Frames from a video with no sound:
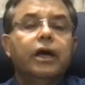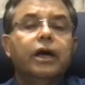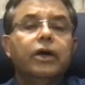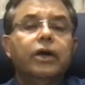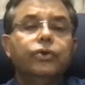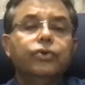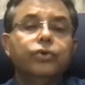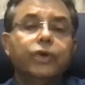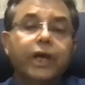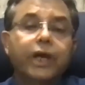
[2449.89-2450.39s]

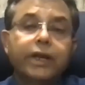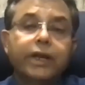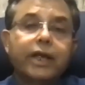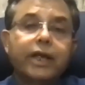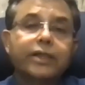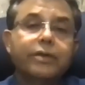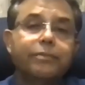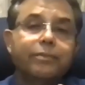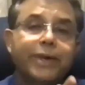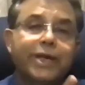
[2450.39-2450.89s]
You can
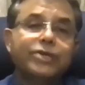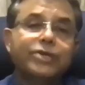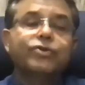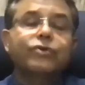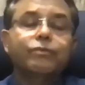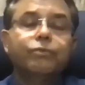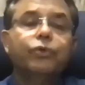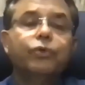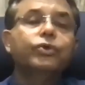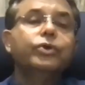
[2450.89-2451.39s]
get the best
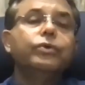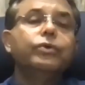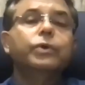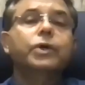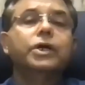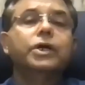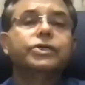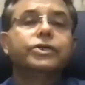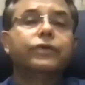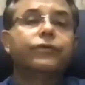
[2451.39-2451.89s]
of both the
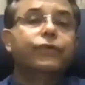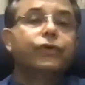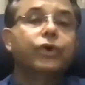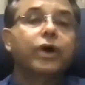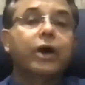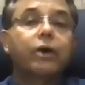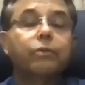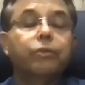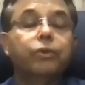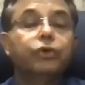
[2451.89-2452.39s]
worlds if you
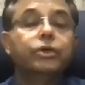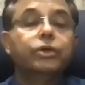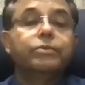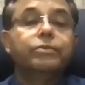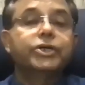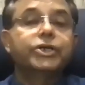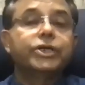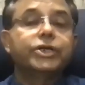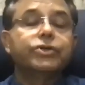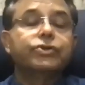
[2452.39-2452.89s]
have both the
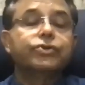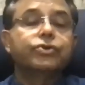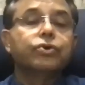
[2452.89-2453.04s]
machines.